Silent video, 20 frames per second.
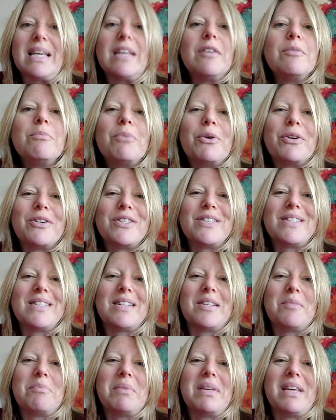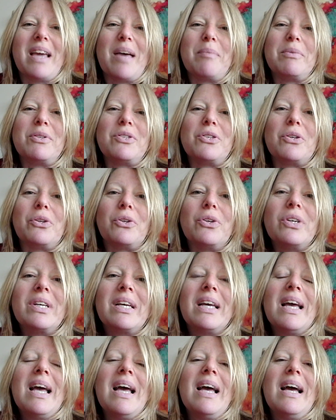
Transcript: in person, being able to look